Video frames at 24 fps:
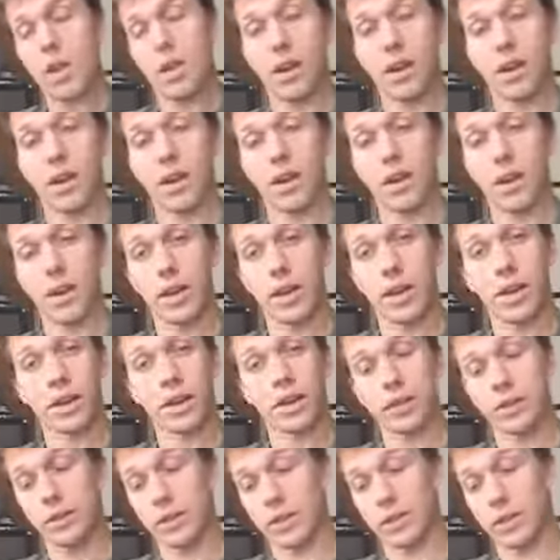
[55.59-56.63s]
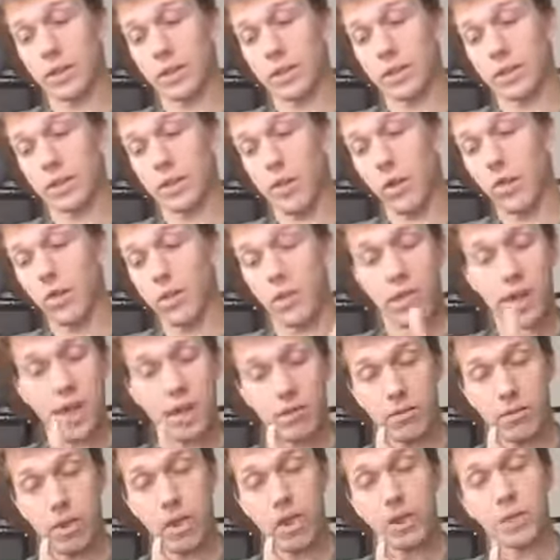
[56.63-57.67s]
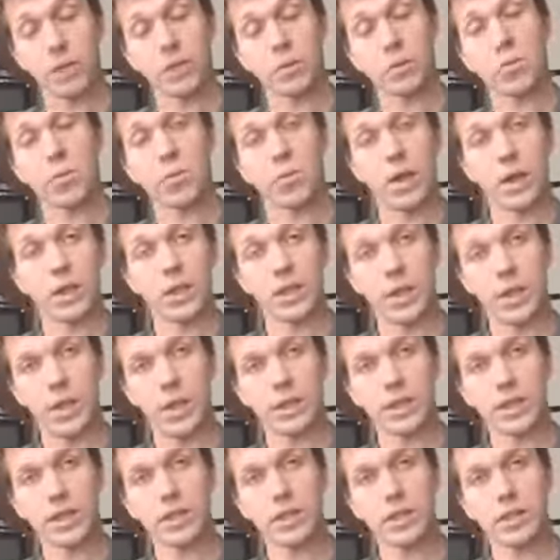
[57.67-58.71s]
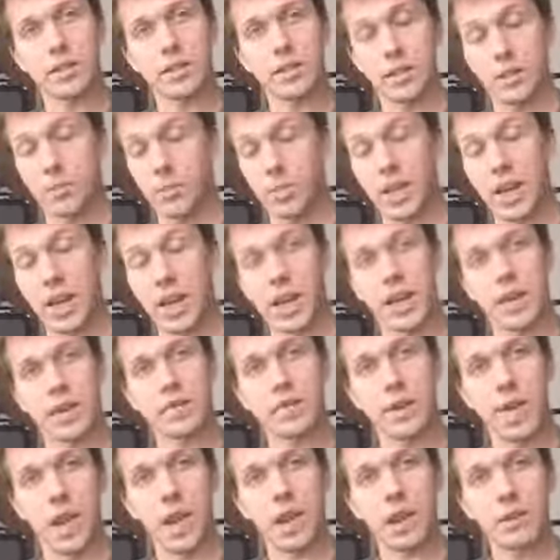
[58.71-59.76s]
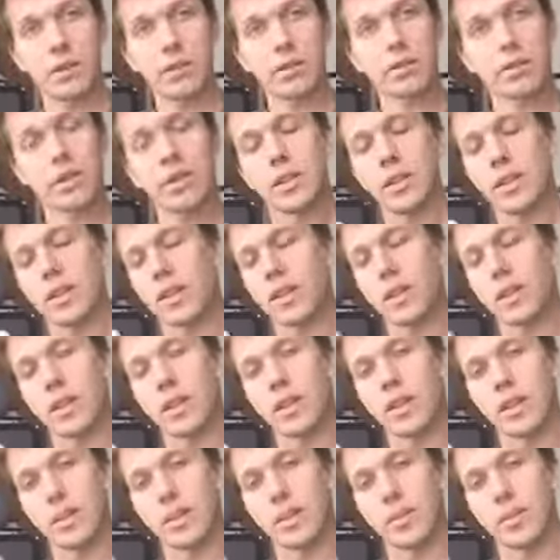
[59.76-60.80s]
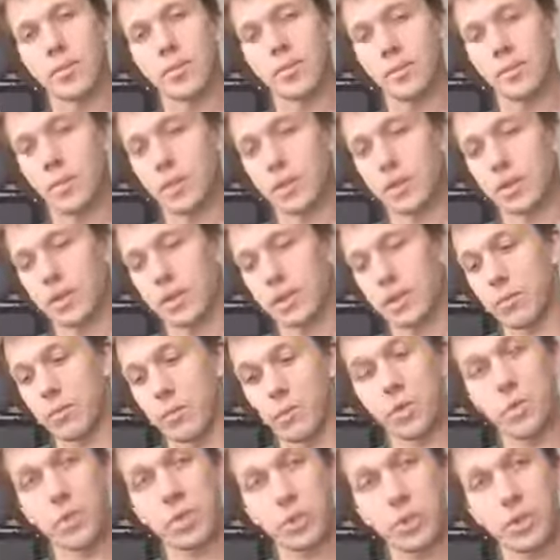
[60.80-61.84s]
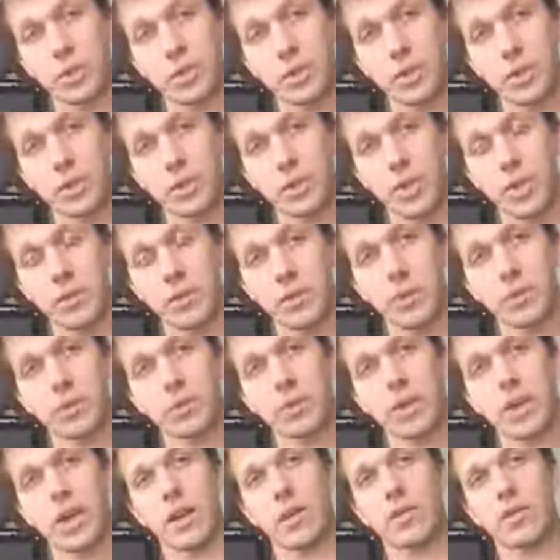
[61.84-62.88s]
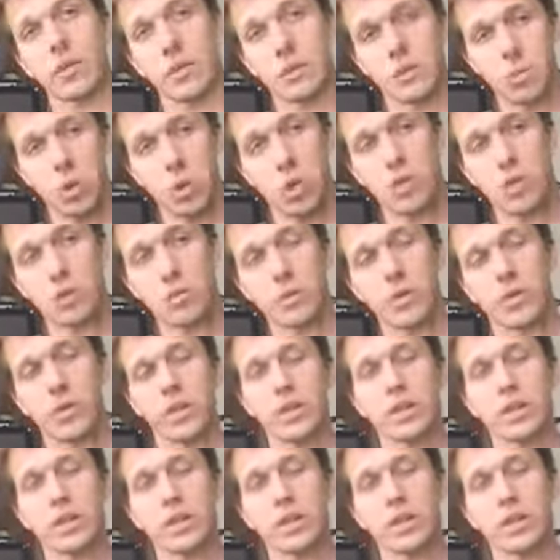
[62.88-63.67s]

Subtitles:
and it's over that range. It provides 18 dBi of gain. So this is similar to what you see on cell phones. They have a small number of